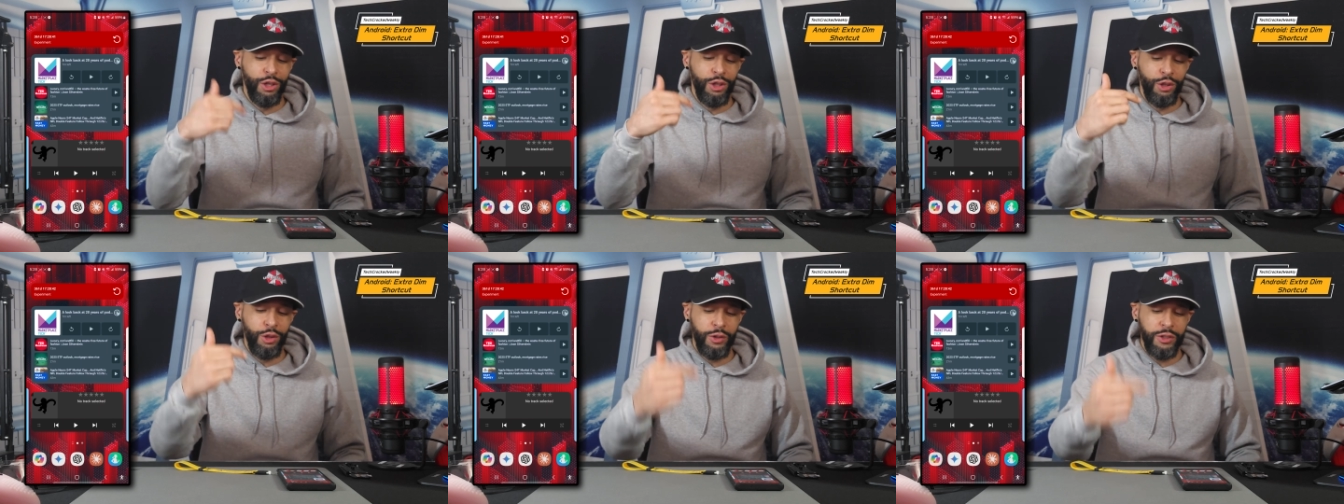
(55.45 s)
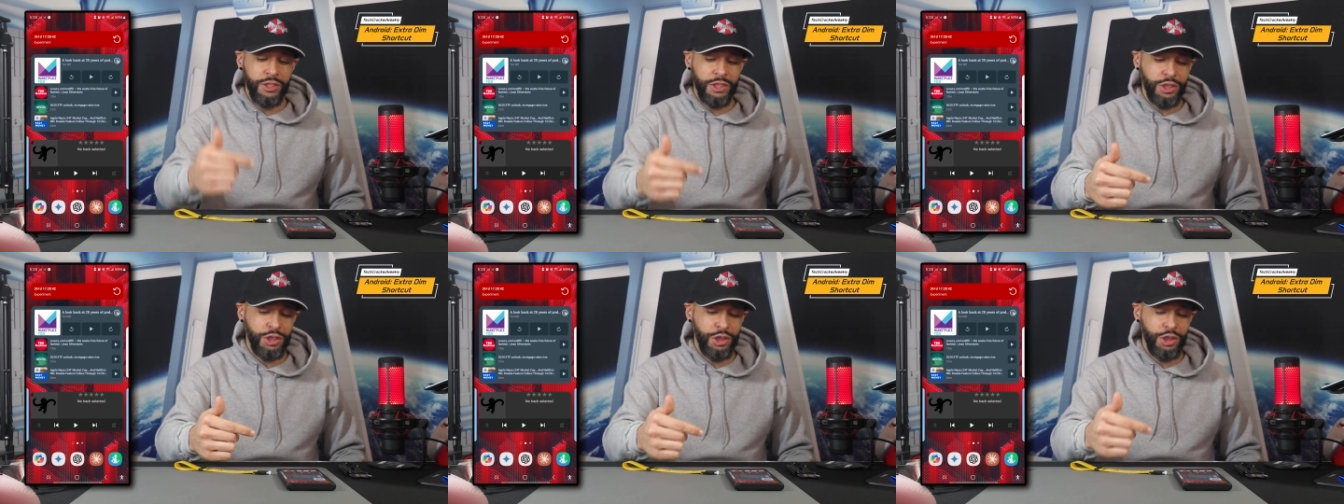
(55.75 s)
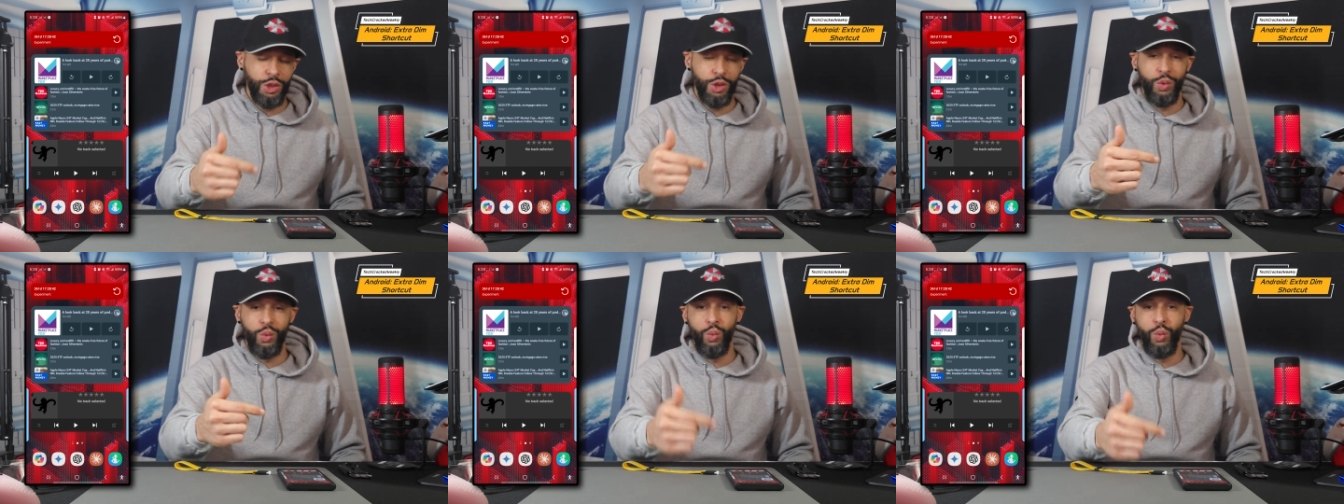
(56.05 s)
you can just
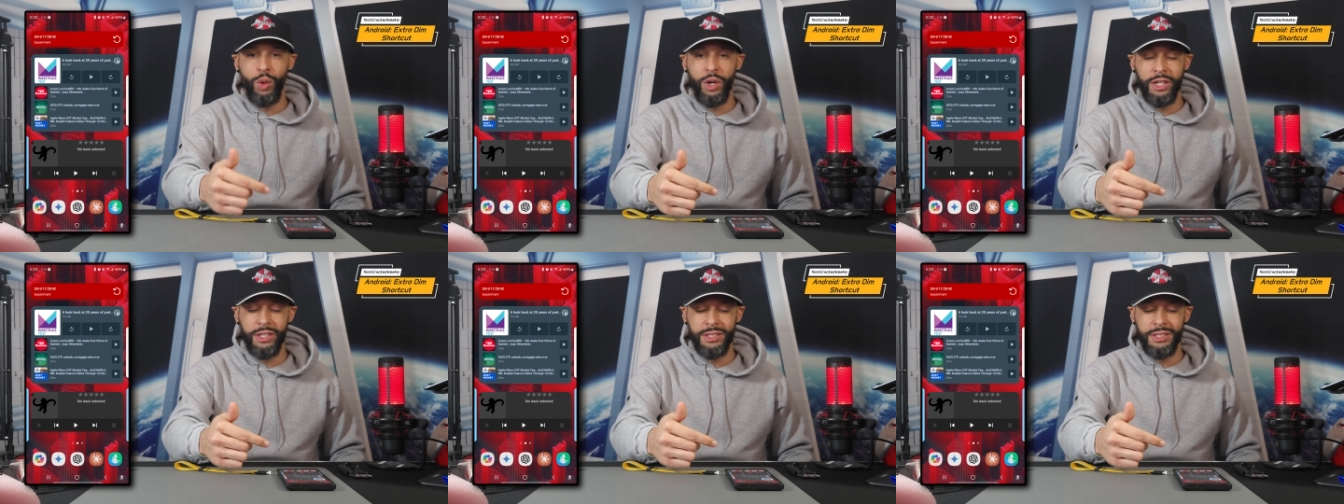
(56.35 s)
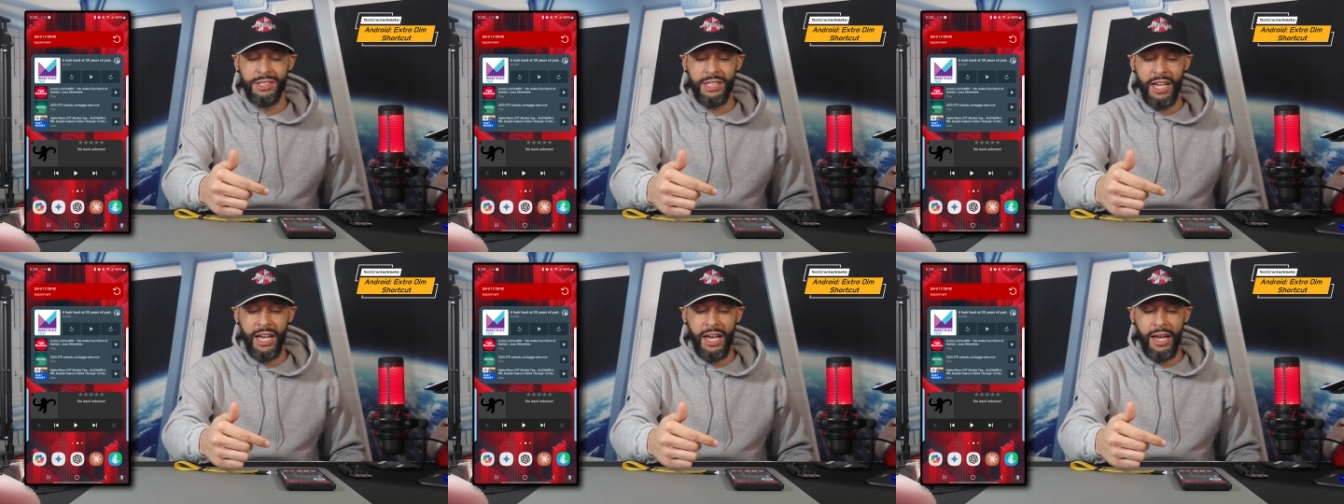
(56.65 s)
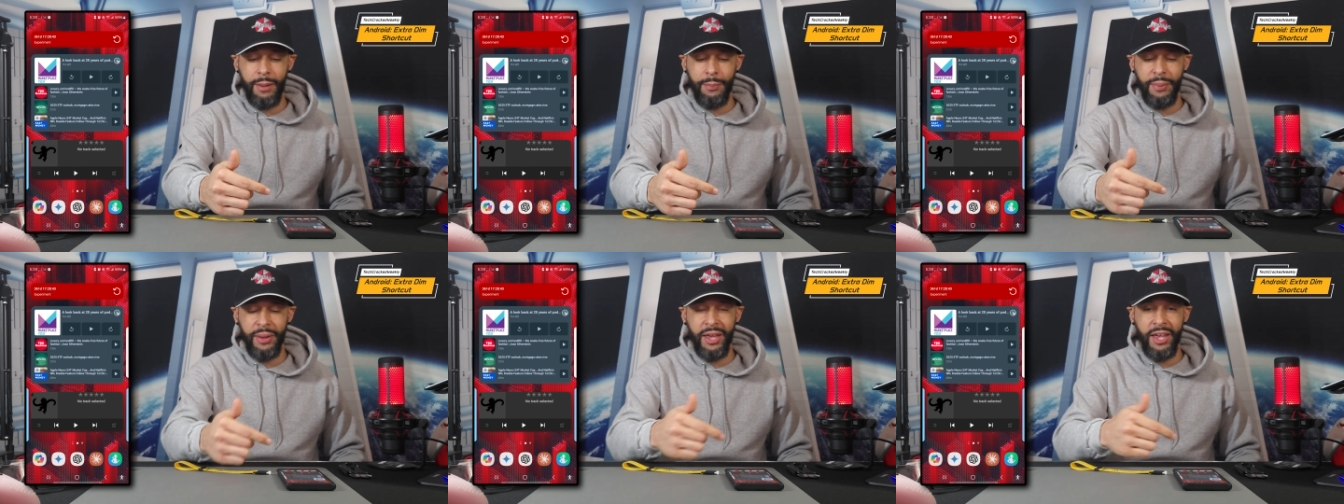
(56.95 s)
do one
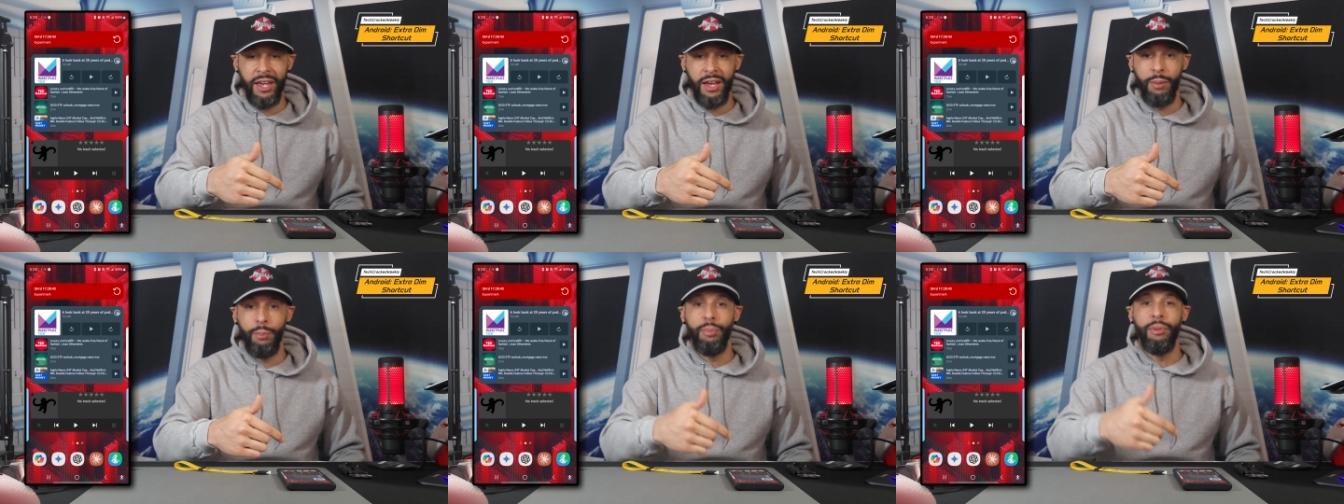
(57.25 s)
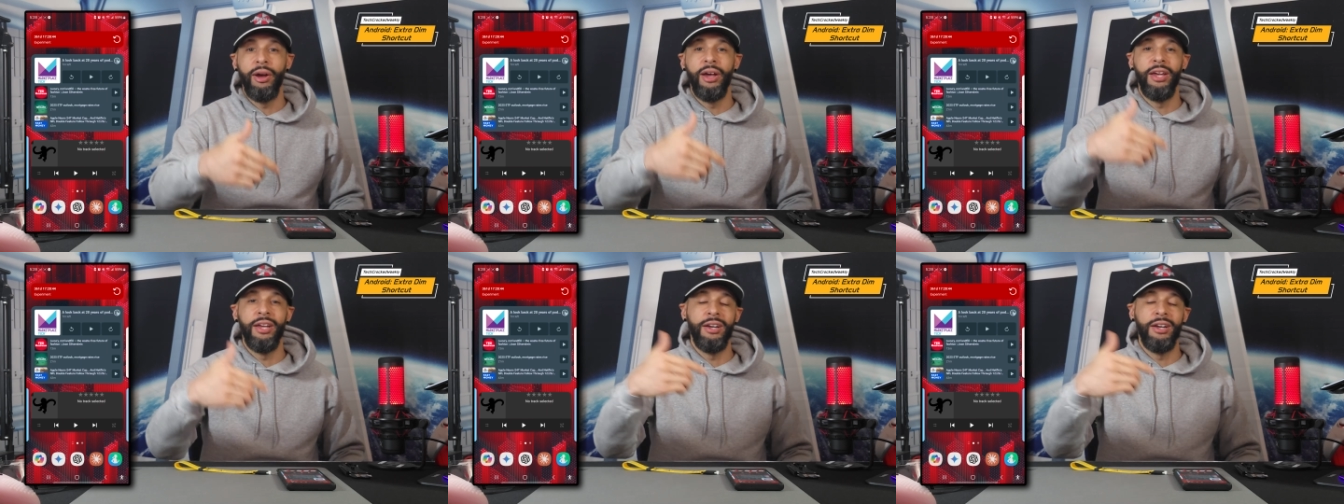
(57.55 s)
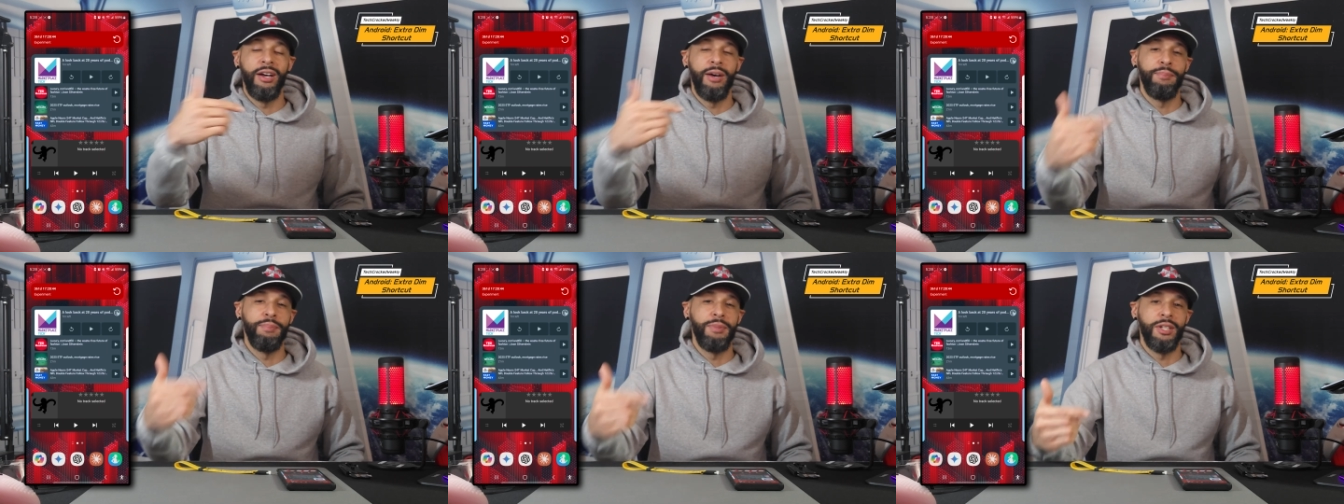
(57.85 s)
tap and brighten
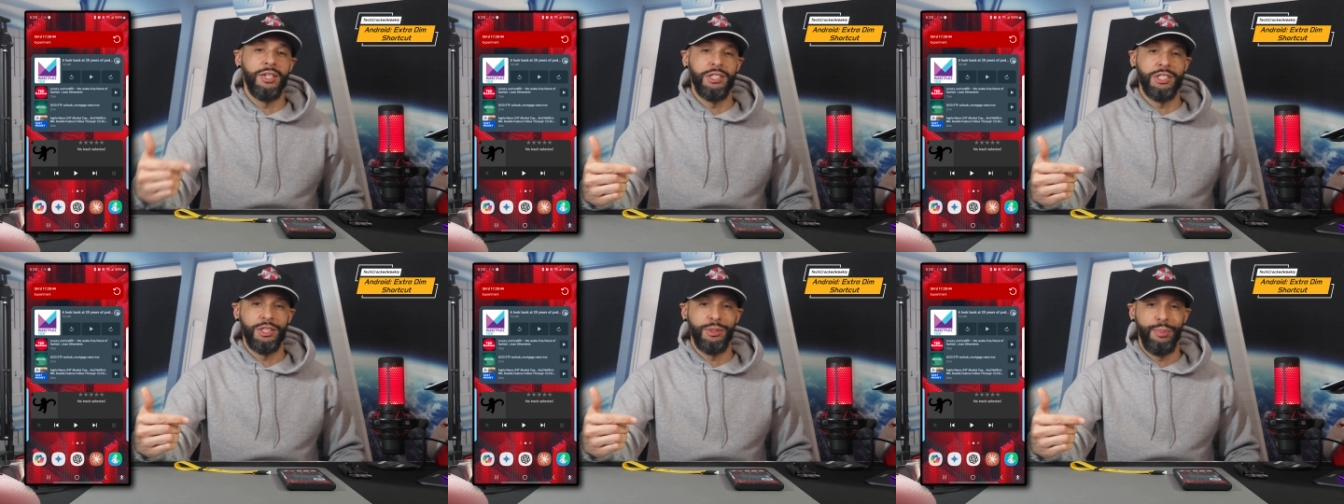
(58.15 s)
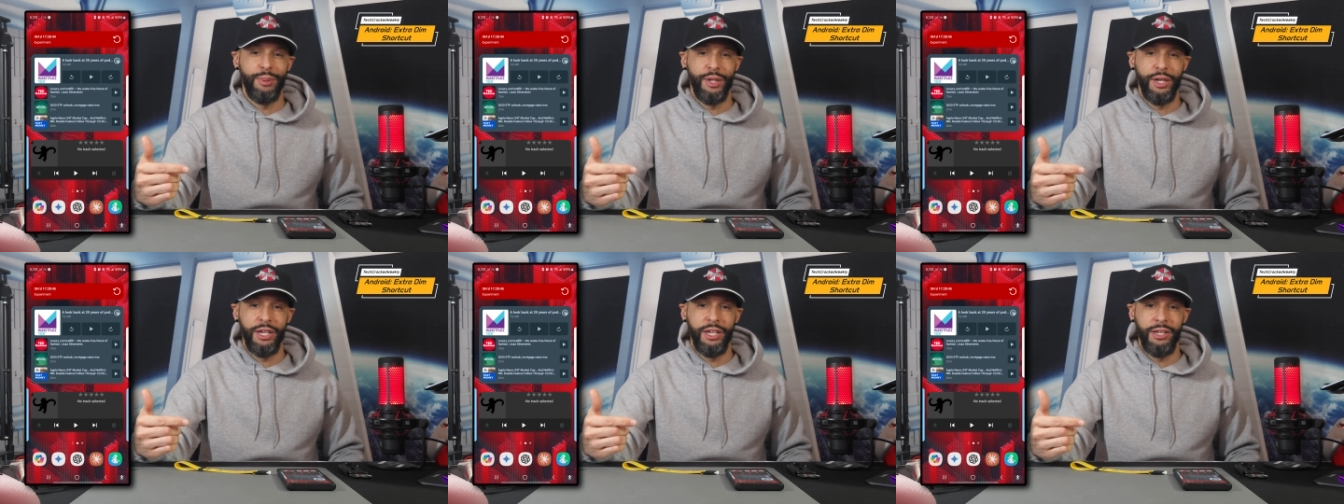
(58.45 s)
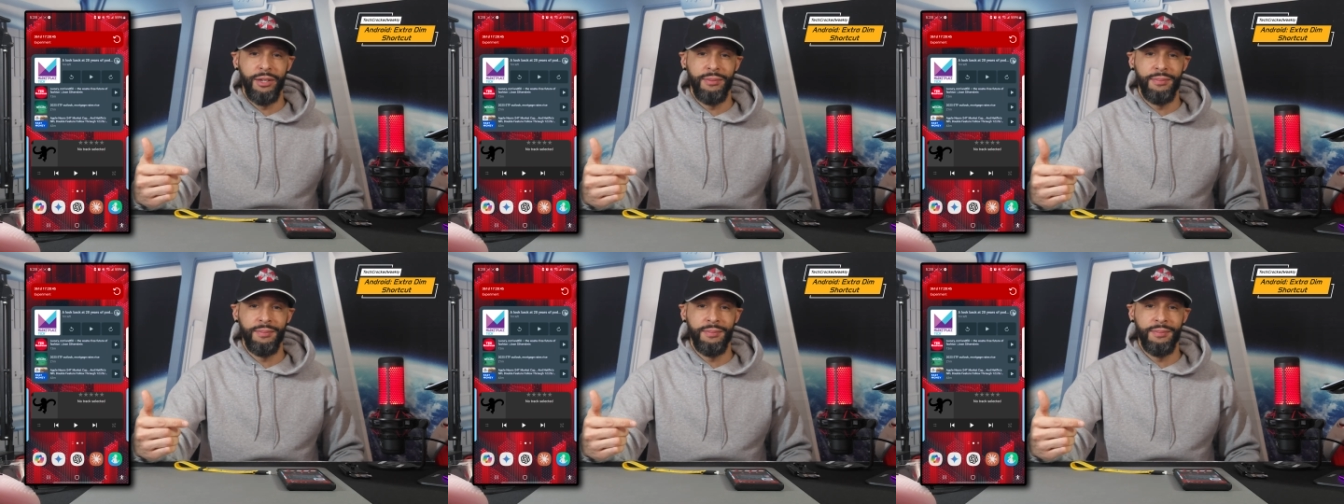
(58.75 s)
up the display.